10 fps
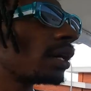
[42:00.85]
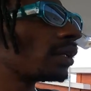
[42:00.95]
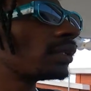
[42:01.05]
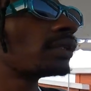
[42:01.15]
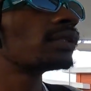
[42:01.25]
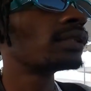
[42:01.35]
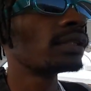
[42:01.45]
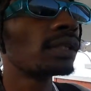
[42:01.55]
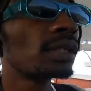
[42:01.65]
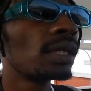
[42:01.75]
here
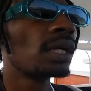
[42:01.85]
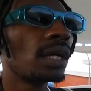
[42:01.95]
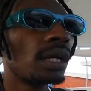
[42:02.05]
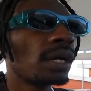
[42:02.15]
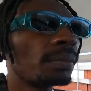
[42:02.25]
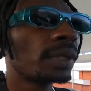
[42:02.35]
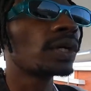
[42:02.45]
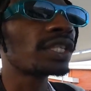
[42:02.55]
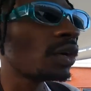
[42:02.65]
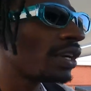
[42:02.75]

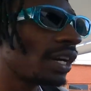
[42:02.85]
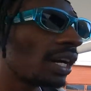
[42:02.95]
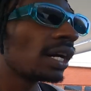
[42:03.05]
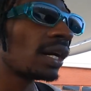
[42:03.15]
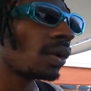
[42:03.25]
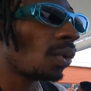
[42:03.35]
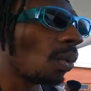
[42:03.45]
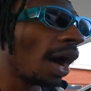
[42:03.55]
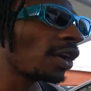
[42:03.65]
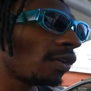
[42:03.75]
because they would,
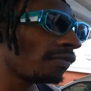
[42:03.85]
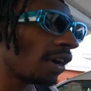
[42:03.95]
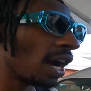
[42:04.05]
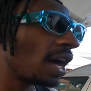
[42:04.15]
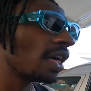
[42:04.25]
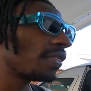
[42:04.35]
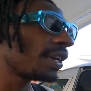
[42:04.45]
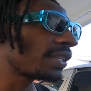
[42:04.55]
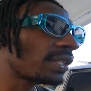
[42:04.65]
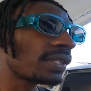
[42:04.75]
one of uh,
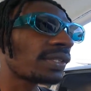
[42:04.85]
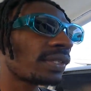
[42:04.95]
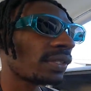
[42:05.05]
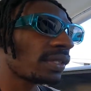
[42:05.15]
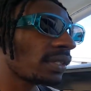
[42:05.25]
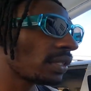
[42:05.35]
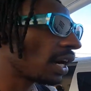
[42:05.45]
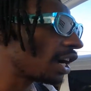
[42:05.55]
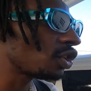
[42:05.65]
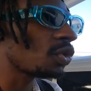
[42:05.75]
these
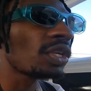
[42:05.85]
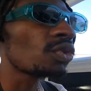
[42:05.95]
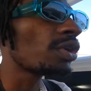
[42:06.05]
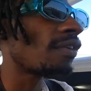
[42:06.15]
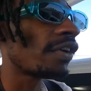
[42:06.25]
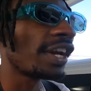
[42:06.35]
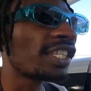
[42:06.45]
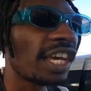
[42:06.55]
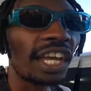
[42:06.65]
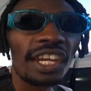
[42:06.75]
countries would have
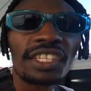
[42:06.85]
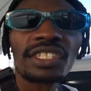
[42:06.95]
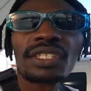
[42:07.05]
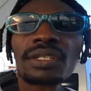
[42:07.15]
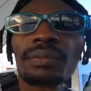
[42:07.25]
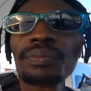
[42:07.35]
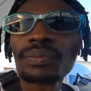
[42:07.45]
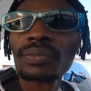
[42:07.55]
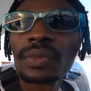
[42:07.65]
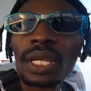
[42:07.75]
already taken it.
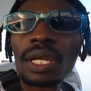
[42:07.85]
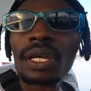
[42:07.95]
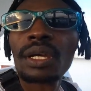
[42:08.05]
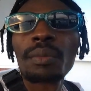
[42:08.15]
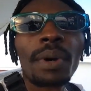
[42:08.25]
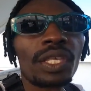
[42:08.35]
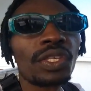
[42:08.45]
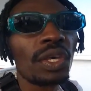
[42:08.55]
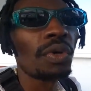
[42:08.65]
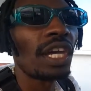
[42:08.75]
But you
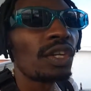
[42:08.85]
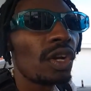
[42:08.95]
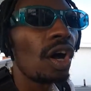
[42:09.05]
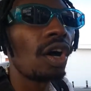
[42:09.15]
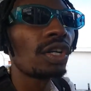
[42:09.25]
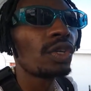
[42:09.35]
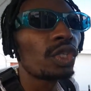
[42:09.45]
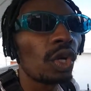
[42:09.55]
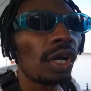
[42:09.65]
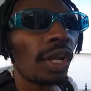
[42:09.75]
see, with the drone,
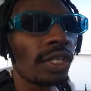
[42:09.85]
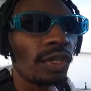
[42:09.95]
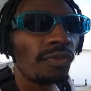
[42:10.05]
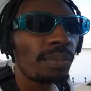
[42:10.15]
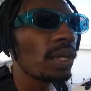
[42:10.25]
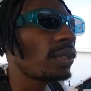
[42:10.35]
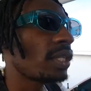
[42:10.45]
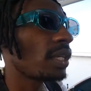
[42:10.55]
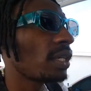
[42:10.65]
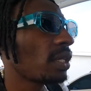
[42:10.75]
you show lots of
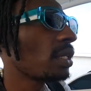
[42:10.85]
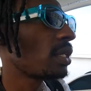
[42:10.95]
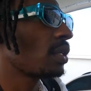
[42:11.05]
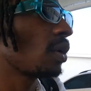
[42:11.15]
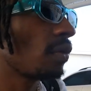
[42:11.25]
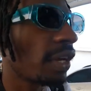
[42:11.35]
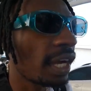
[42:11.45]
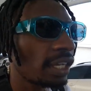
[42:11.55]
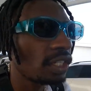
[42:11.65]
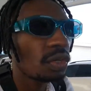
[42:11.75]
beauty of the
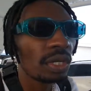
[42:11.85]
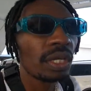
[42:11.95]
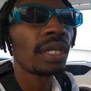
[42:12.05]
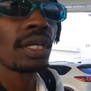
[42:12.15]
country.